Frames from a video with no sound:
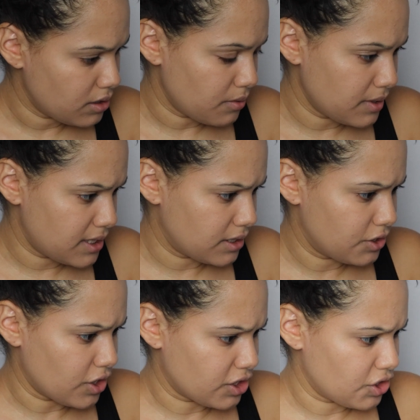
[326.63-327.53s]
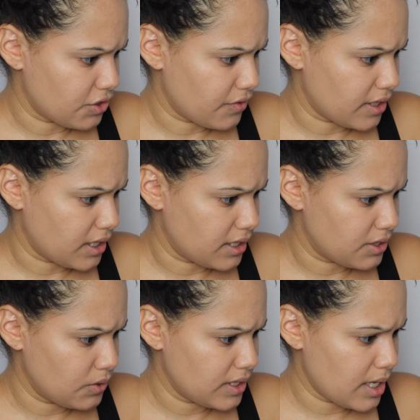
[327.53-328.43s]
So what's the instructions for
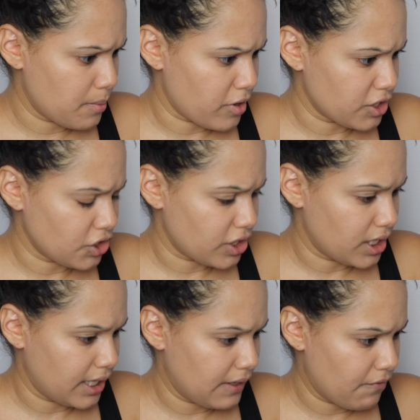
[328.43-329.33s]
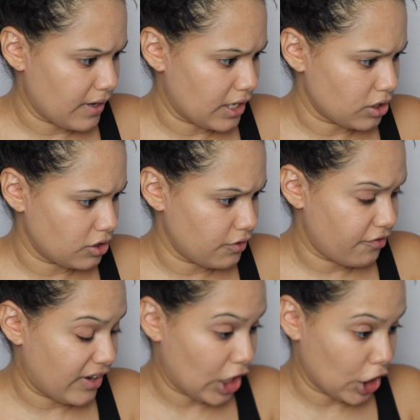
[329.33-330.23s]
these? Using a brush or clean
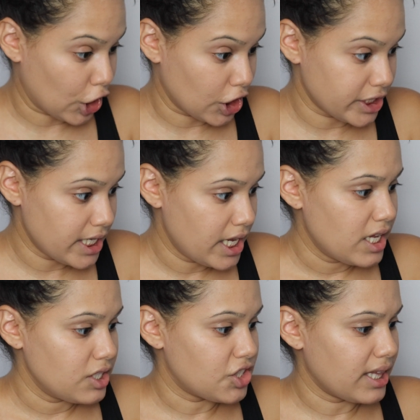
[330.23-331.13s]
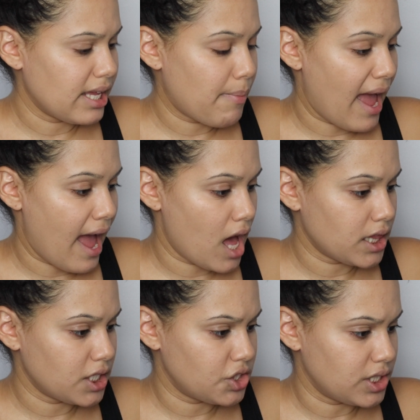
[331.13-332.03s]
fingers, gently pat on
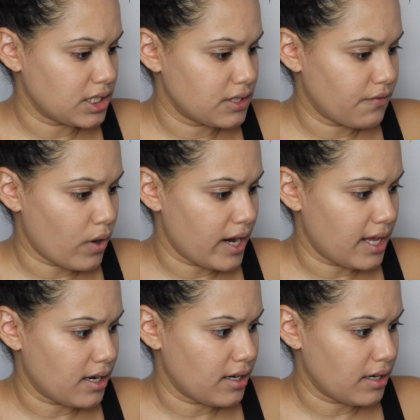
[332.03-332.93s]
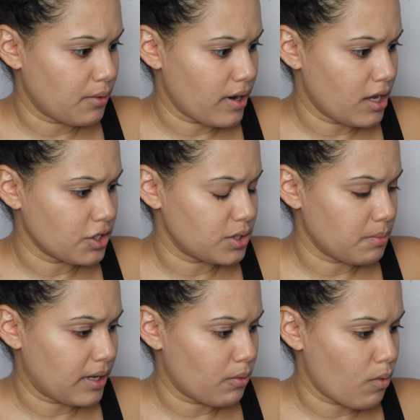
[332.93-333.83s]
the cheeks, forehead, and anywhere else you
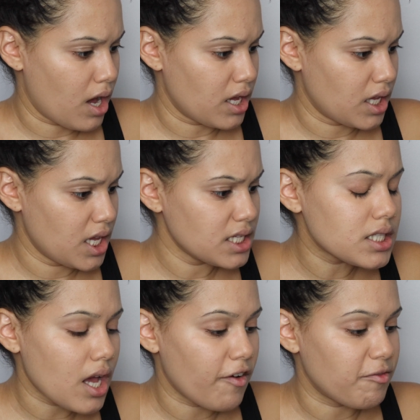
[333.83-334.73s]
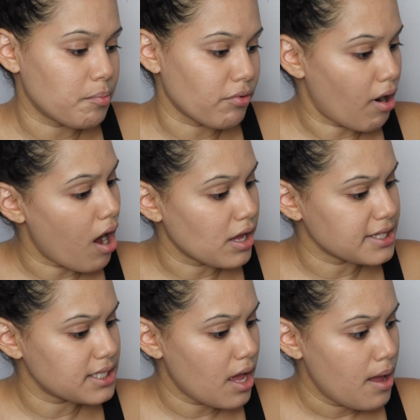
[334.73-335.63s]
may want a kiss of
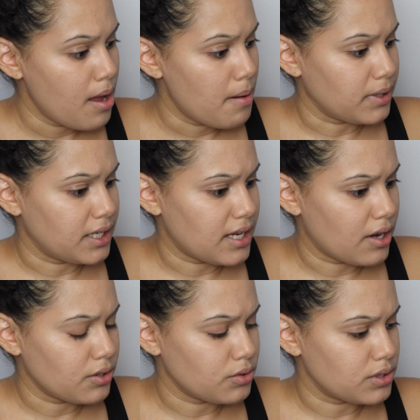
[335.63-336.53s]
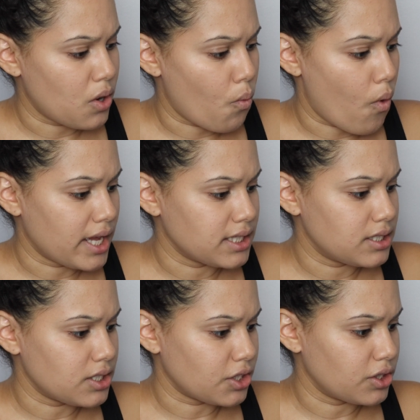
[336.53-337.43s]
bronze. Blend out using wide
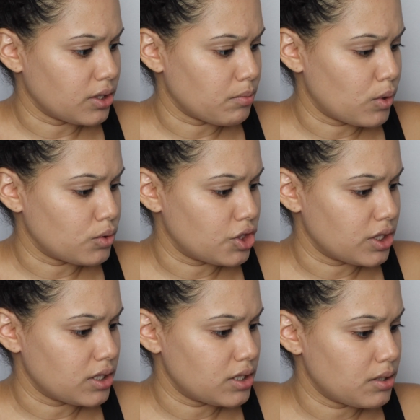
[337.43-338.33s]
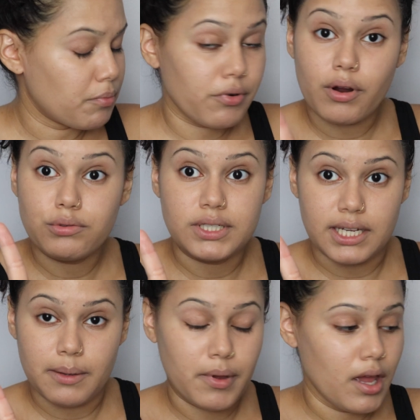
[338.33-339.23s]
circular motions. Pro tip: